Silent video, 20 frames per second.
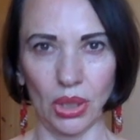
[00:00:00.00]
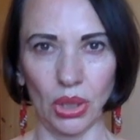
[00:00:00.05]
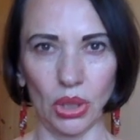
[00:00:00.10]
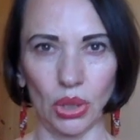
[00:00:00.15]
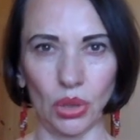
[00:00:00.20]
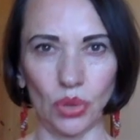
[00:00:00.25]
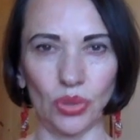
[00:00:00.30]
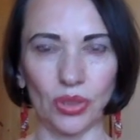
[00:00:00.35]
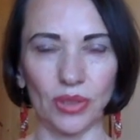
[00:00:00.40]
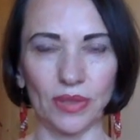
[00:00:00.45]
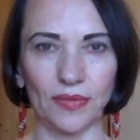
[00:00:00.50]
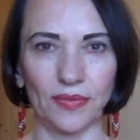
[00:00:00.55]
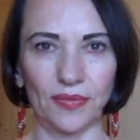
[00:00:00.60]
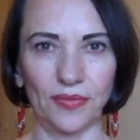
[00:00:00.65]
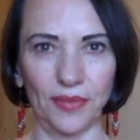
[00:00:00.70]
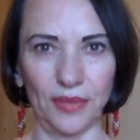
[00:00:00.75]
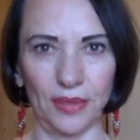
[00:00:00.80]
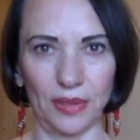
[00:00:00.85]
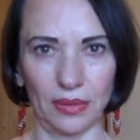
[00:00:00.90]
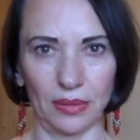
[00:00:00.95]
you just
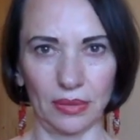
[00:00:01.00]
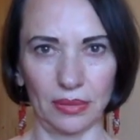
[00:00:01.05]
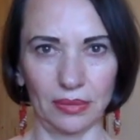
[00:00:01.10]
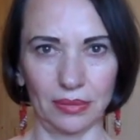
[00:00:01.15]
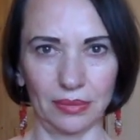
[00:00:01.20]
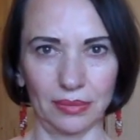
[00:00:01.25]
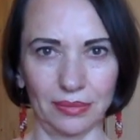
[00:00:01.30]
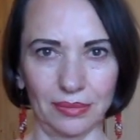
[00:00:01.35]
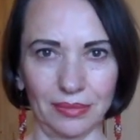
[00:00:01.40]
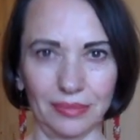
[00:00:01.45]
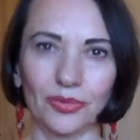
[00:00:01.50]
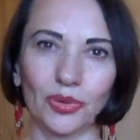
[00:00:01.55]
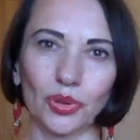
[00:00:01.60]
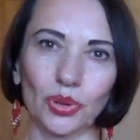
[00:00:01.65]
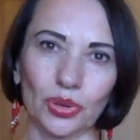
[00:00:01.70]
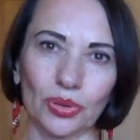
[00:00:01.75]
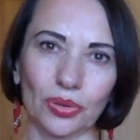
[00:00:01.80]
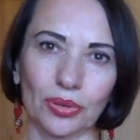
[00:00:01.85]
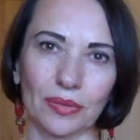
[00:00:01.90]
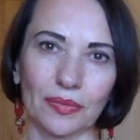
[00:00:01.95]
feel
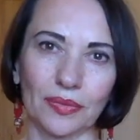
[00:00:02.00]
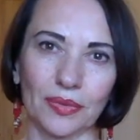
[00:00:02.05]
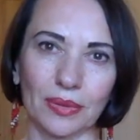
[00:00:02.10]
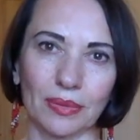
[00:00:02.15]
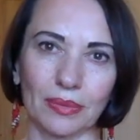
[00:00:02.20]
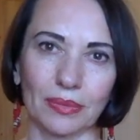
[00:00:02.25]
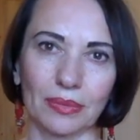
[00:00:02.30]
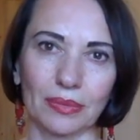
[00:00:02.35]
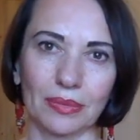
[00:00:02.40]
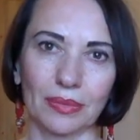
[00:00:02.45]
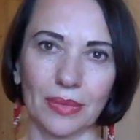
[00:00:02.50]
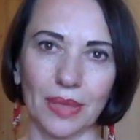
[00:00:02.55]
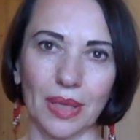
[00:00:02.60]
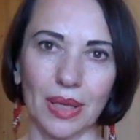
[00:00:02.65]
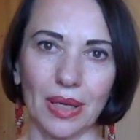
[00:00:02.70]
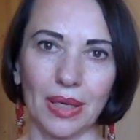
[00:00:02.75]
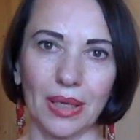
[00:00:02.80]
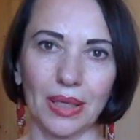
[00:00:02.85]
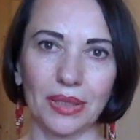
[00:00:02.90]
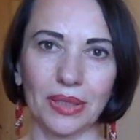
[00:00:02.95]
what to give them.
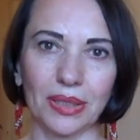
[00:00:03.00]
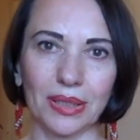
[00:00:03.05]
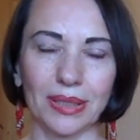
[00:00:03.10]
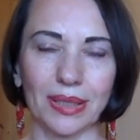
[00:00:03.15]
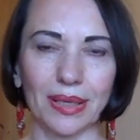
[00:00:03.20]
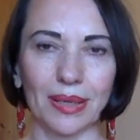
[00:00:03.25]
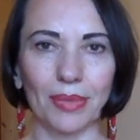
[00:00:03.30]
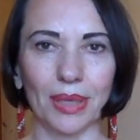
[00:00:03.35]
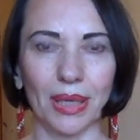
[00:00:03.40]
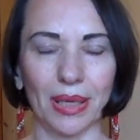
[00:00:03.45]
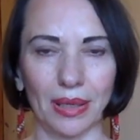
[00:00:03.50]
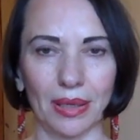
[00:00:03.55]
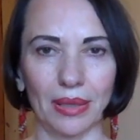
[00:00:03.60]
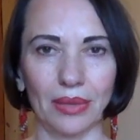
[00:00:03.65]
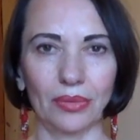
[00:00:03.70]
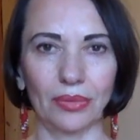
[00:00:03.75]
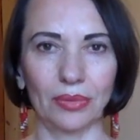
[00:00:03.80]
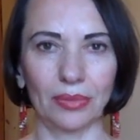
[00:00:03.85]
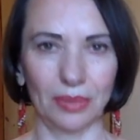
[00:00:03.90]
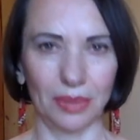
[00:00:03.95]
It just
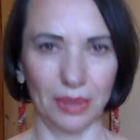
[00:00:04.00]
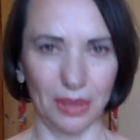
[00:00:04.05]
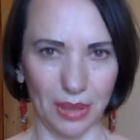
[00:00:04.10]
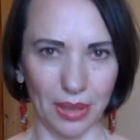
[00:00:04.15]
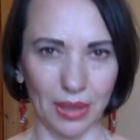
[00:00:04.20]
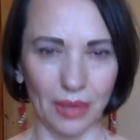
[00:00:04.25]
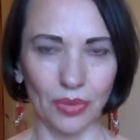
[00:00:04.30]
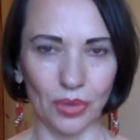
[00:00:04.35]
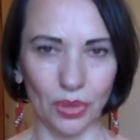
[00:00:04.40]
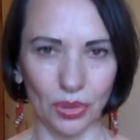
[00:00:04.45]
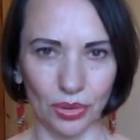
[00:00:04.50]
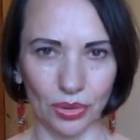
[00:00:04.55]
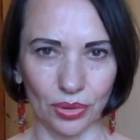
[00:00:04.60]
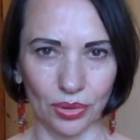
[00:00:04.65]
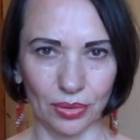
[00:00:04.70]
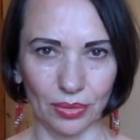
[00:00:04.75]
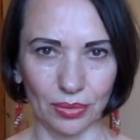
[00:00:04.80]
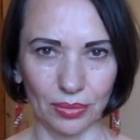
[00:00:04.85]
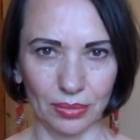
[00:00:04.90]
somehow it comes to you.